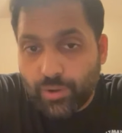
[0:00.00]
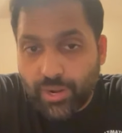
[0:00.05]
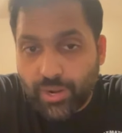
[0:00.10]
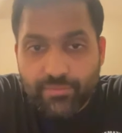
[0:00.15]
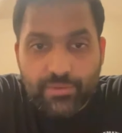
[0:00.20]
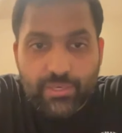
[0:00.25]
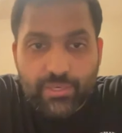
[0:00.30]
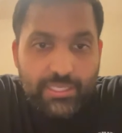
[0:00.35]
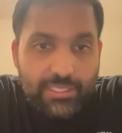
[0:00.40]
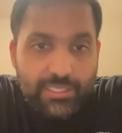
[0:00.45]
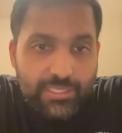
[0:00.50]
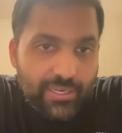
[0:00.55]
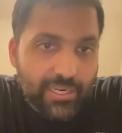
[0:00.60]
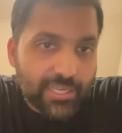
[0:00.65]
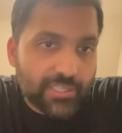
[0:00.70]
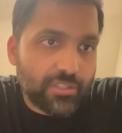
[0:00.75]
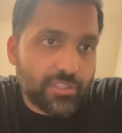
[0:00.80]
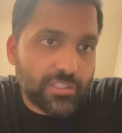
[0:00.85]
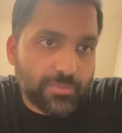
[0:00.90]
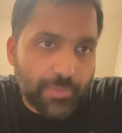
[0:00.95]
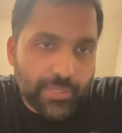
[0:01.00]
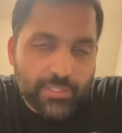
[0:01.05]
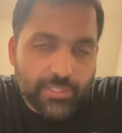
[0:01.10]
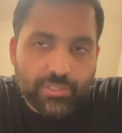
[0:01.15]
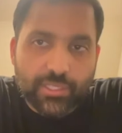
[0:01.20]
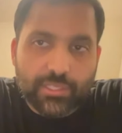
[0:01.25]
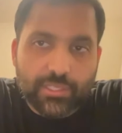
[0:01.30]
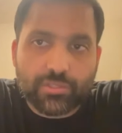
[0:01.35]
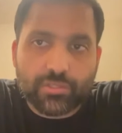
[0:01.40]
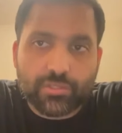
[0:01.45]
private international space
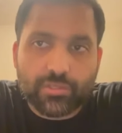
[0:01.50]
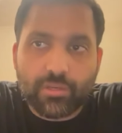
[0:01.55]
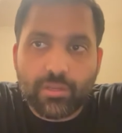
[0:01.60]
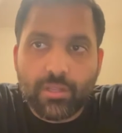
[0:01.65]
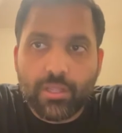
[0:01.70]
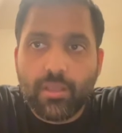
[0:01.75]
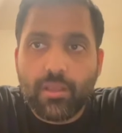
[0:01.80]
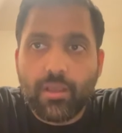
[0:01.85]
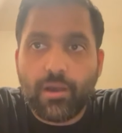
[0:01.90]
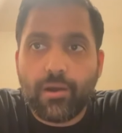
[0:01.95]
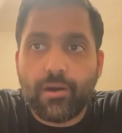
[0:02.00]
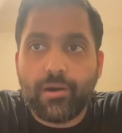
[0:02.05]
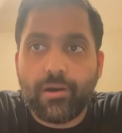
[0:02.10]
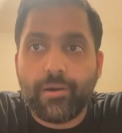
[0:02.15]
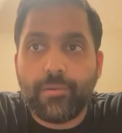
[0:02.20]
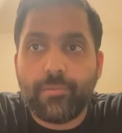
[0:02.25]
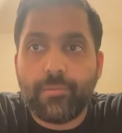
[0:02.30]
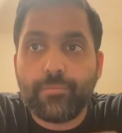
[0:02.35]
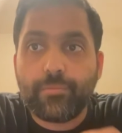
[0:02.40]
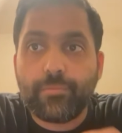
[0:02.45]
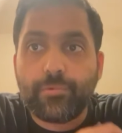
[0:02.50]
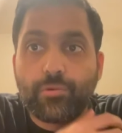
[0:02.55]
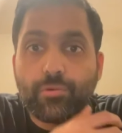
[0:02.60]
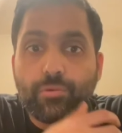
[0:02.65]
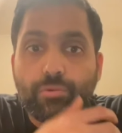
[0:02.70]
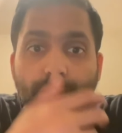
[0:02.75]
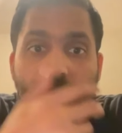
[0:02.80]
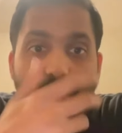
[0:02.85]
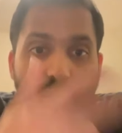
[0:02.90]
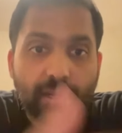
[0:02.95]
station um, to
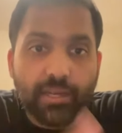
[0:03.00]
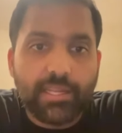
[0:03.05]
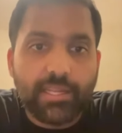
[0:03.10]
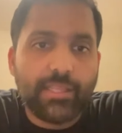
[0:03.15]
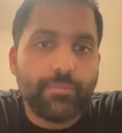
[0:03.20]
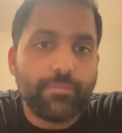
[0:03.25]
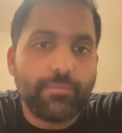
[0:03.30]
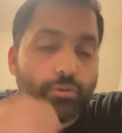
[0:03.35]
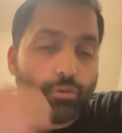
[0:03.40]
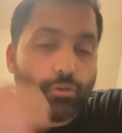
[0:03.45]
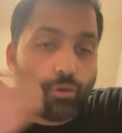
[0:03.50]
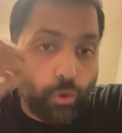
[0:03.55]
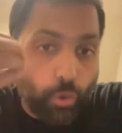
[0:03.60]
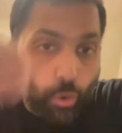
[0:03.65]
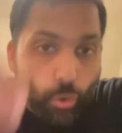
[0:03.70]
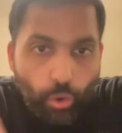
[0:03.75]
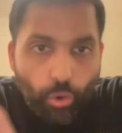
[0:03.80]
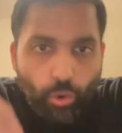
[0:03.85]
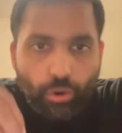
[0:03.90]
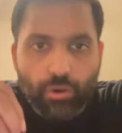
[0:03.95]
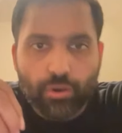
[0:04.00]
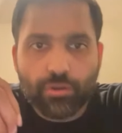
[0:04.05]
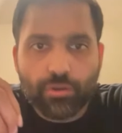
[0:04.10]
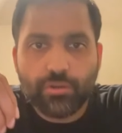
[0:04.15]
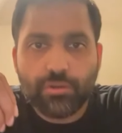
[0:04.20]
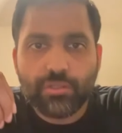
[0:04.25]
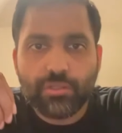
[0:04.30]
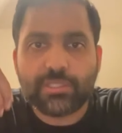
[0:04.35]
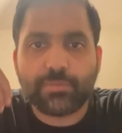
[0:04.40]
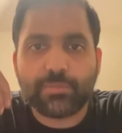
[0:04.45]
really grow
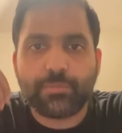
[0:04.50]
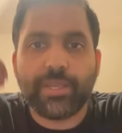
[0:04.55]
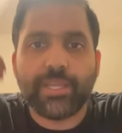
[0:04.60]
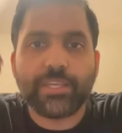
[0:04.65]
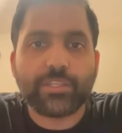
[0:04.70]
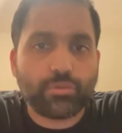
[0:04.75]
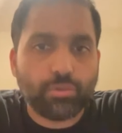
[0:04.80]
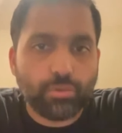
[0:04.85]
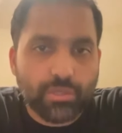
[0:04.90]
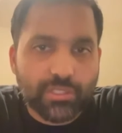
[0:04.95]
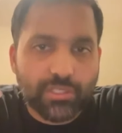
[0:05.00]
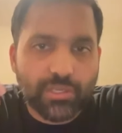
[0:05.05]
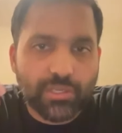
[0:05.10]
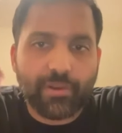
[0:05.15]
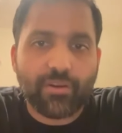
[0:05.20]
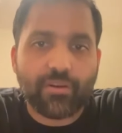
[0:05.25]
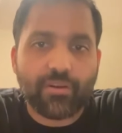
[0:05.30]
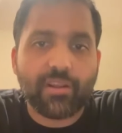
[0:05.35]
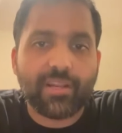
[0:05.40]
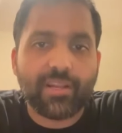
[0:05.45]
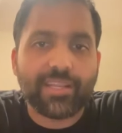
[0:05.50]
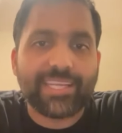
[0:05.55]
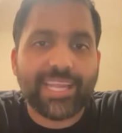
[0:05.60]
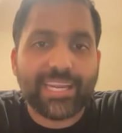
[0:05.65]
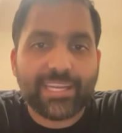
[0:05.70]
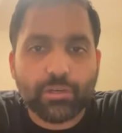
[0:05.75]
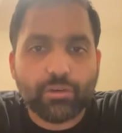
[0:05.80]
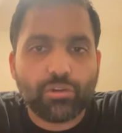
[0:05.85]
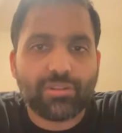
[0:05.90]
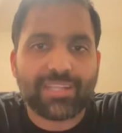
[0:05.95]
space tourism and really
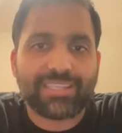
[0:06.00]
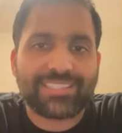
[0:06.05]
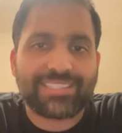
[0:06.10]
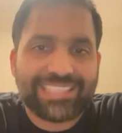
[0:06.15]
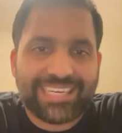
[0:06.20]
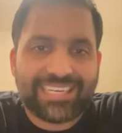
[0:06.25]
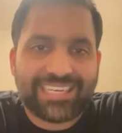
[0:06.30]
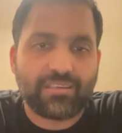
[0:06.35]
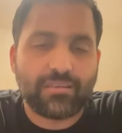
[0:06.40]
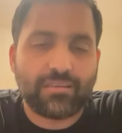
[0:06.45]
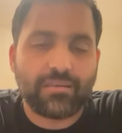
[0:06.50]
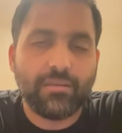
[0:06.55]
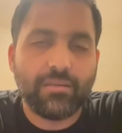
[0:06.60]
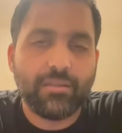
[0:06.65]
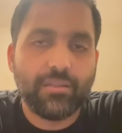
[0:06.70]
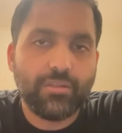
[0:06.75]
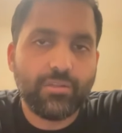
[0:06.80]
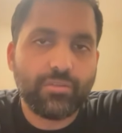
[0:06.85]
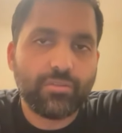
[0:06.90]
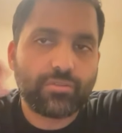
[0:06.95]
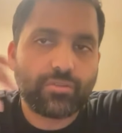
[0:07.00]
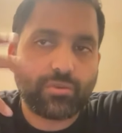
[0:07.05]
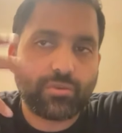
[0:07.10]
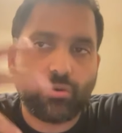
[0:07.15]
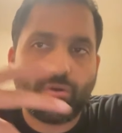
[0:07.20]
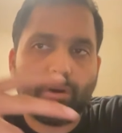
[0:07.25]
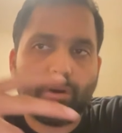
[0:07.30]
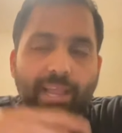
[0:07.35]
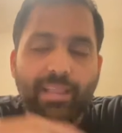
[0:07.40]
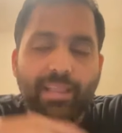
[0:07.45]
get into that sector.
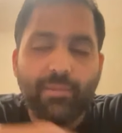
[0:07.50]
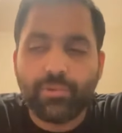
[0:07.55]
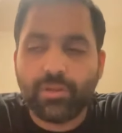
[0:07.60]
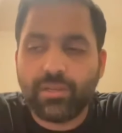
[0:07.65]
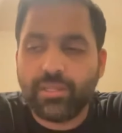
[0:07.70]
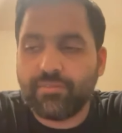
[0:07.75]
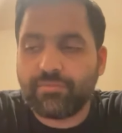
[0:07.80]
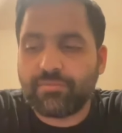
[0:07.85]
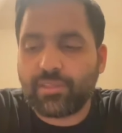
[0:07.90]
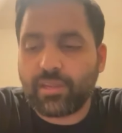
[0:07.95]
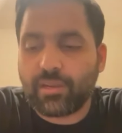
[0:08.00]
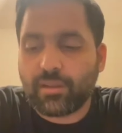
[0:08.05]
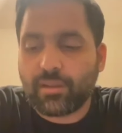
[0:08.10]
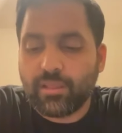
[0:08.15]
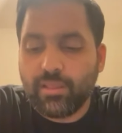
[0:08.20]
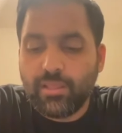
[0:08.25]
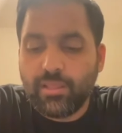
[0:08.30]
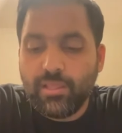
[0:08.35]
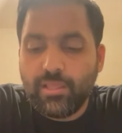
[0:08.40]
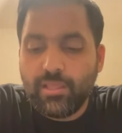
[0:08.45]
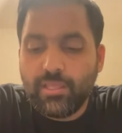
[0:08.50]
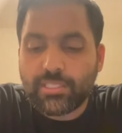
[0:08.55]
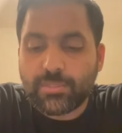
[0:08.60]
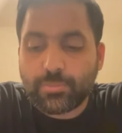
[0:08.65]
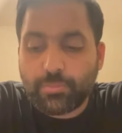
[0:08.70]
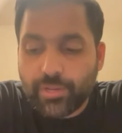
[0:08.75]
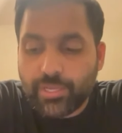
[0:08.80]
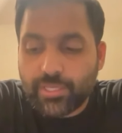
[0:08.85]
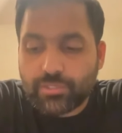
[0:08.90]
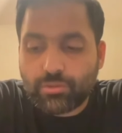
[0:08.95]
So I believe that
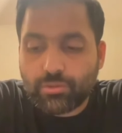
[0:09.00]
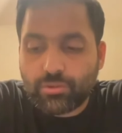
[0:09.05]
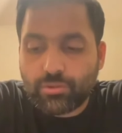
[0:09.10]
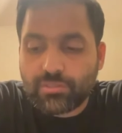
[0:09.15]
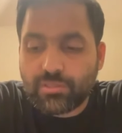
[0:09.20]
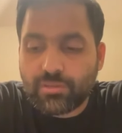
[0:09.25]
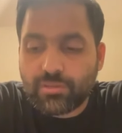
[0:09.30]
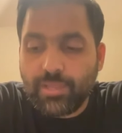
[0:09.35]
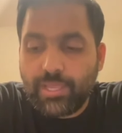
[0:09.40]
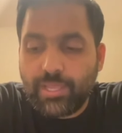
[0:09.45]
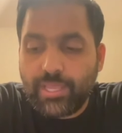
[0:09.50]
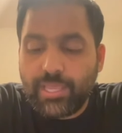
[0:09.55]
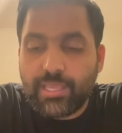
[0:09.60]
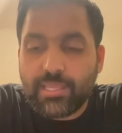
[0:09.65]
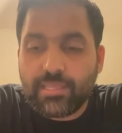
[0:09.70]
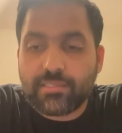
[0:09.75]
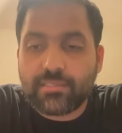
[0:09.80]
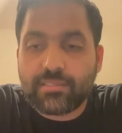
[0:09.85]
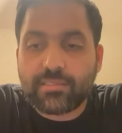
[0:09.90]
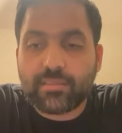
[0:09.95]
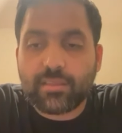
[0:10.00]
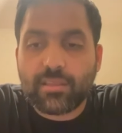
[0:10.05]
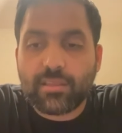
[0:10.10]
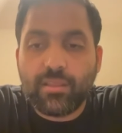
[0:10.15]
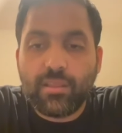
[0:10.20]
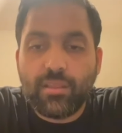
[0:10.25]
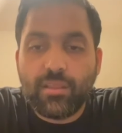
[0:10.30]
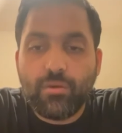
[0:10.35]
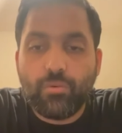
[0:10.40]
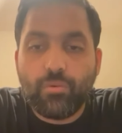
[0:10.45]
space tourism is
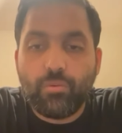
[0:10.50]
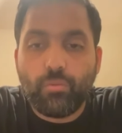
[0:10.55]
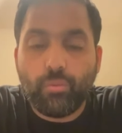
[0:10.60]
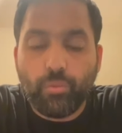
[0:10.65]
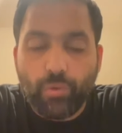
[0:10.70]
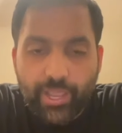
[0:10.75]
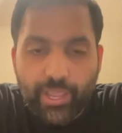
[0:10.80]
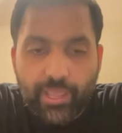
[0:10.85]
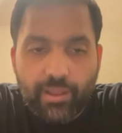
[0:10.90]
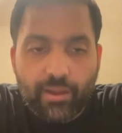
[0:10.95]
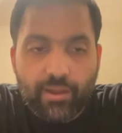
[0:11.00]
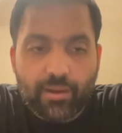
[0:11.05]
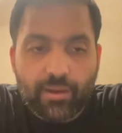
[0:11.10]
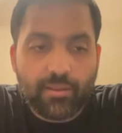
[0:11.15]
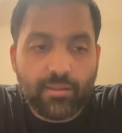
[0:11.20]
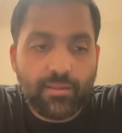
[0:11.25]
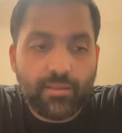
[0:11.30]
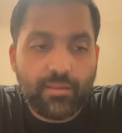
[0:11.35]
where